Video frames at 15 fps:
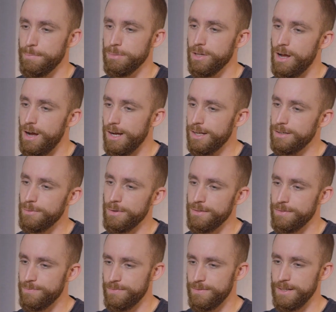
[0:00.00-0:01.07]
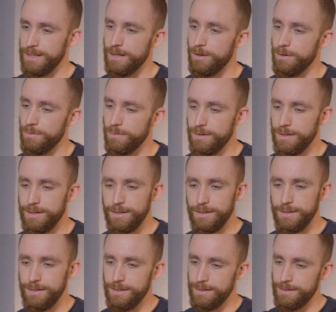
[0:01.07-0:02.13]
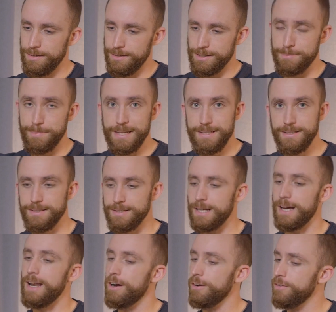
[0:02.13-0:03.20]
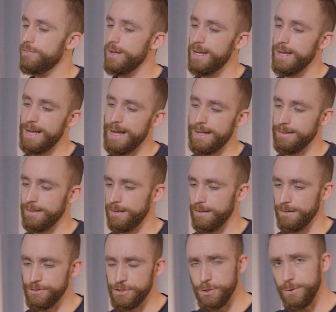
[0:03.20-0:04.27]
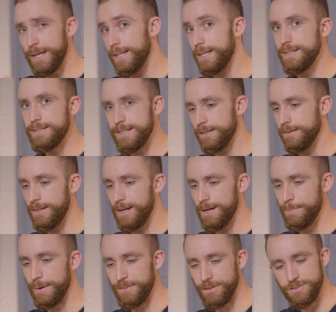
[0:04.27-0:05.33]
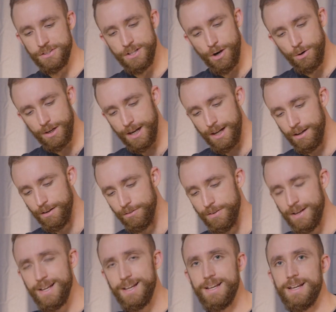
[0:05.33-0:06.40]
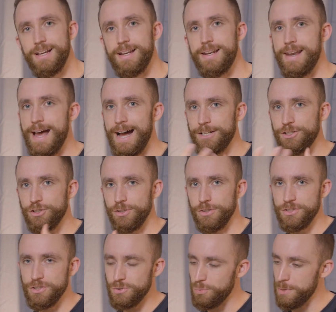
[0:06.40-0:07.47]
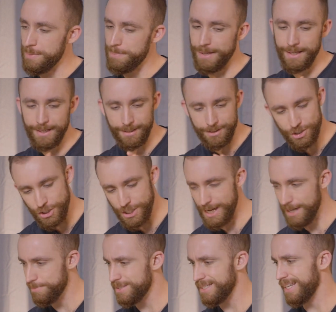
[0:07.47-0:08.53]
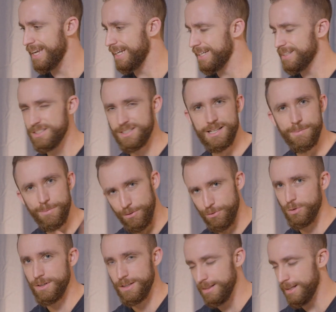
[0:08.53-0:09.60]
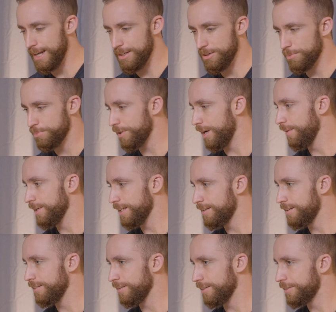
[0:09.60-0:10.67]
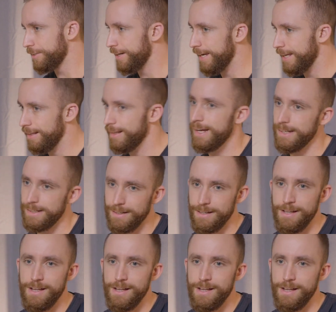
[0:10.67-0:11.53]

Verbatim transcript: a block with, you know, spaces cut out of it and little doohickeys here and there, but there's no kind of natural sweeping shapes. Like Cinema 4D Lite, you probably couldn't create like